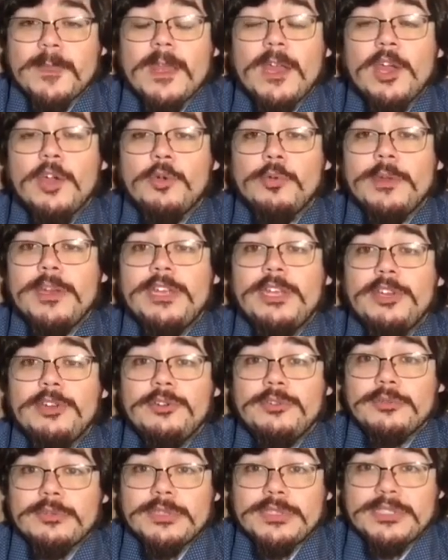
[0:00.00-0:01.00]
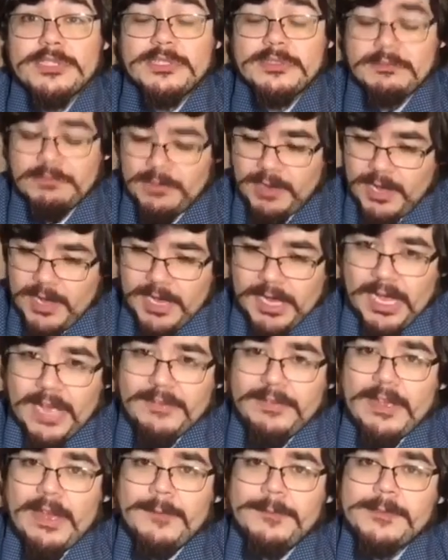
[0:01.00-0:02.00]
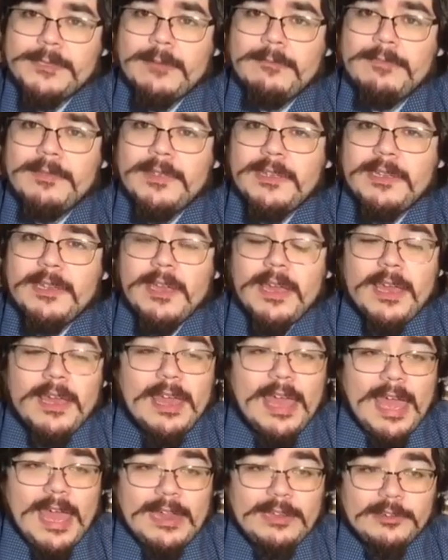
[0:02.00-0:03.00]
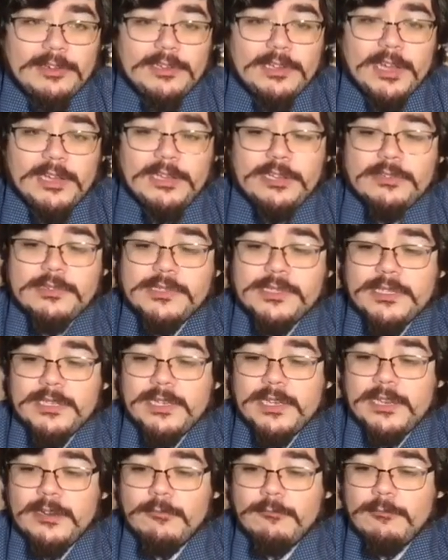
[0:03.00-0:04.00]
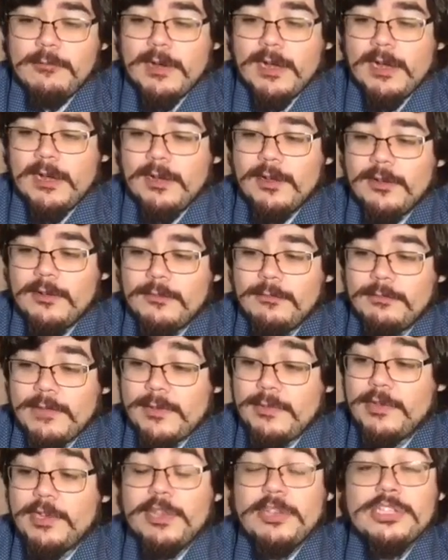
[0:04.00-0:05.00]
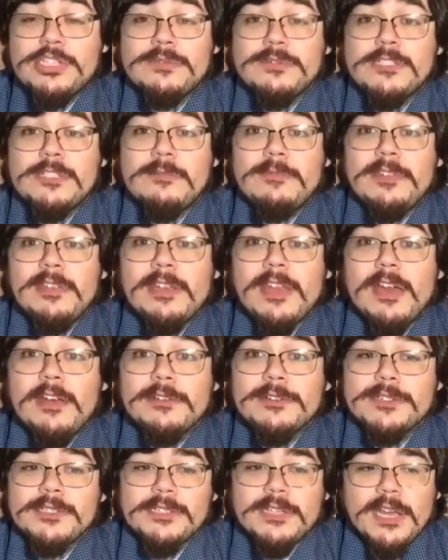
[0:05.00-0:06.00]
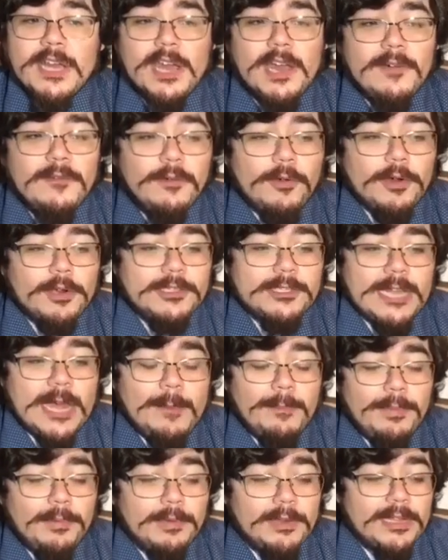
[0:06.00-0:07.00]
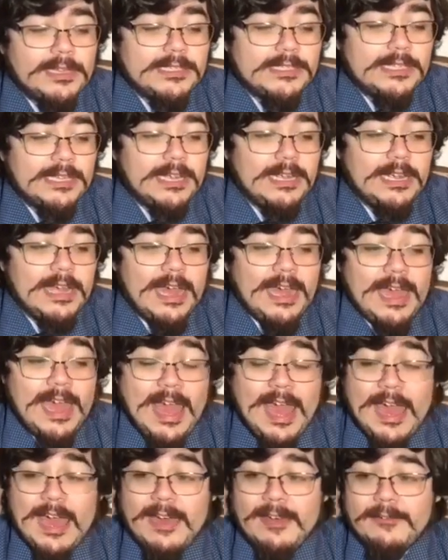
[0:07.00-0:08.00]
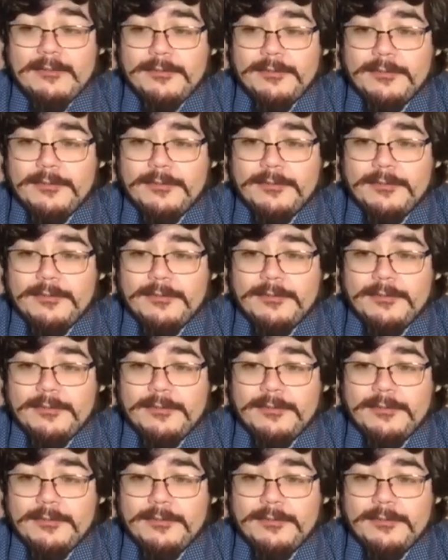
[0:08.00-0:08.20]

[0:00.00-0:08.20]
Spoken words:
Reuse. If you have something and you're done using it, well, maybe you can use for something else. For example, let's say I have